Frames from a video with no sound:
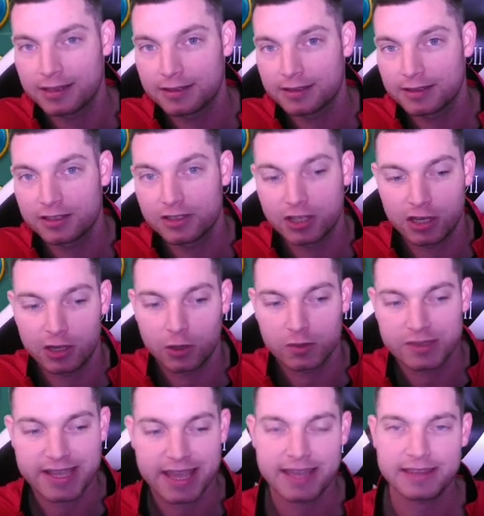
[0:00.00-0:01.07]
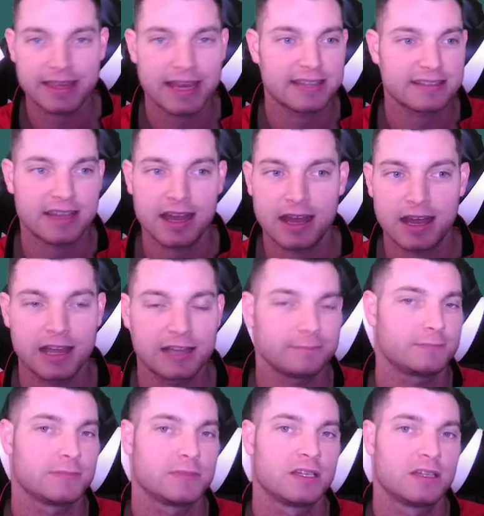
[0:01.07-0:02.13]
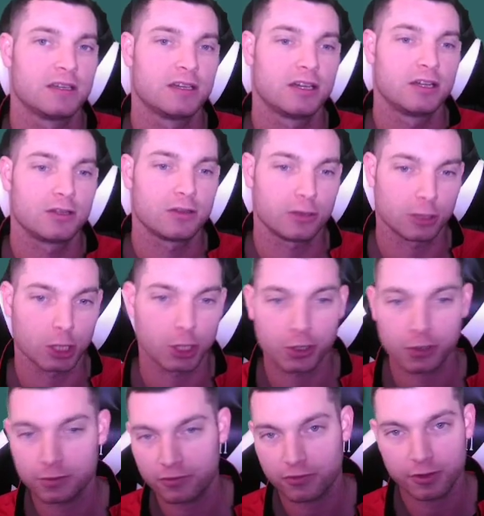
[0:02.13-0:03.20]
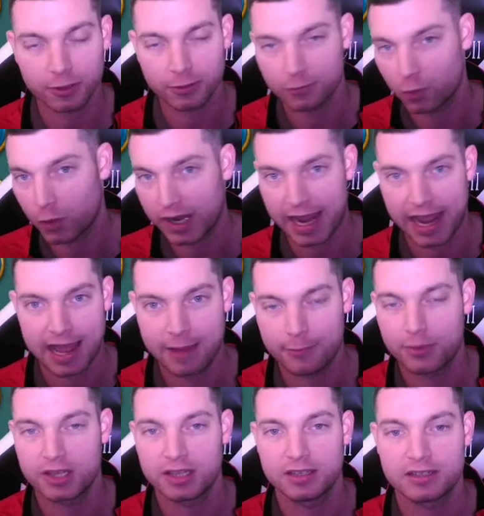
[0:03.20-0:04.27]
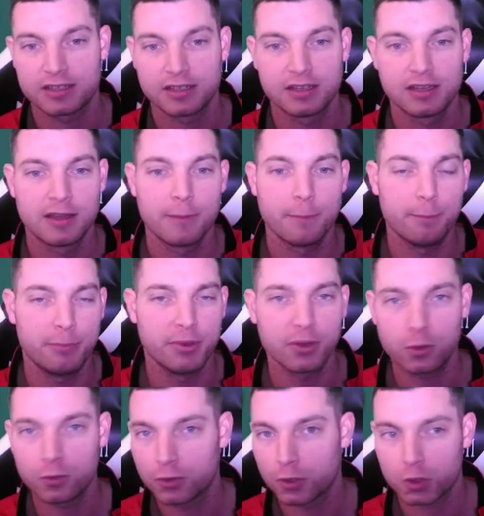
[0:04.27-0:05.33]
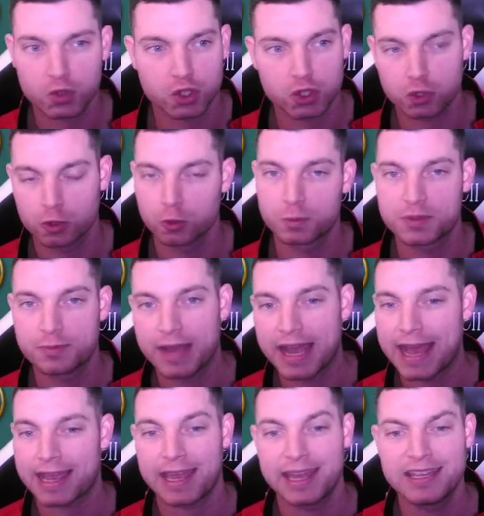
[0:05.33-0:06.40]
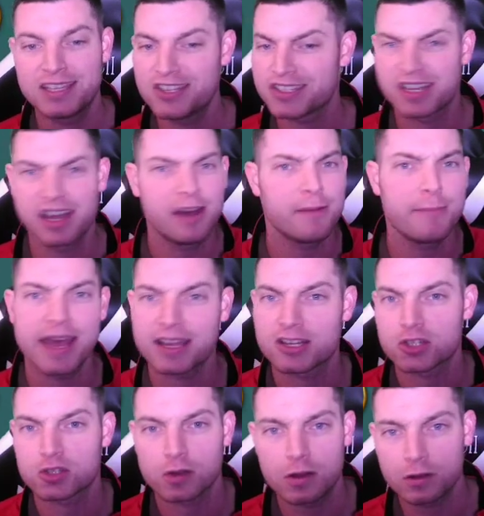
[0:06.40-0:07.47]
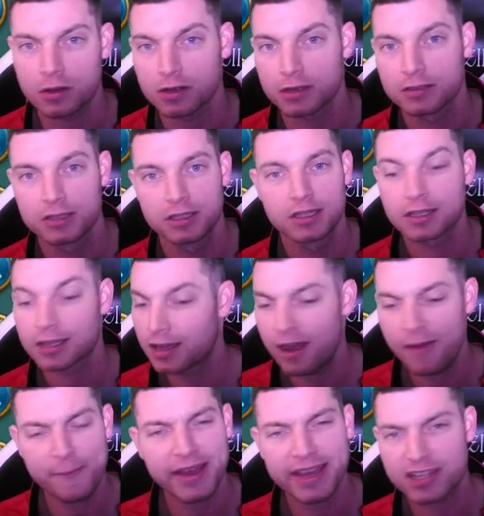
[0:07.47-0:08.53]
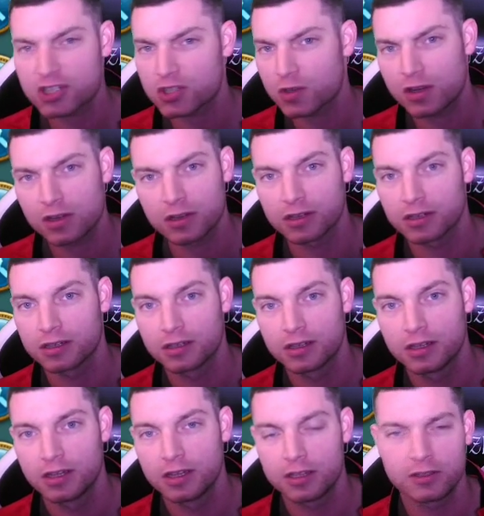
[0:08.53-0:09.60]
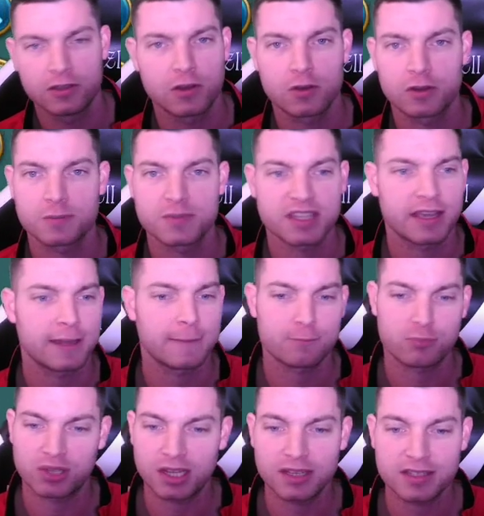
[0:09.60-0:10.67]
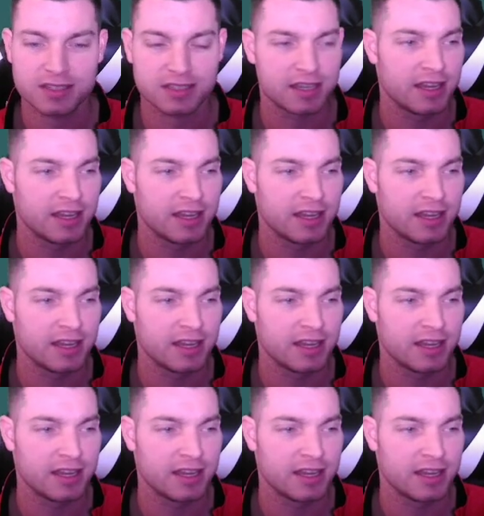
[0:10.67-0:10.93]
You know, take that time, learn from what happened, build those troops back, and just come back stronger. Come back stronger. You know what I'm saying? Plus,